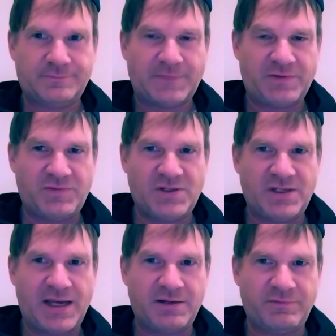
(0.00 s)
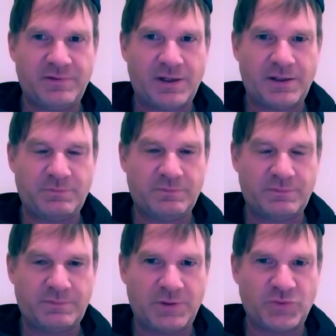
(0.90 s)
To see Dan in
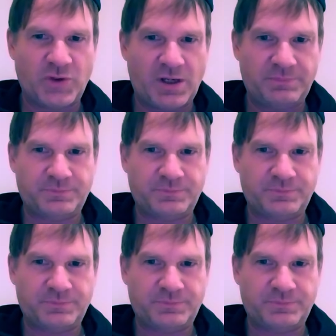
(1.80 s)
Montreal.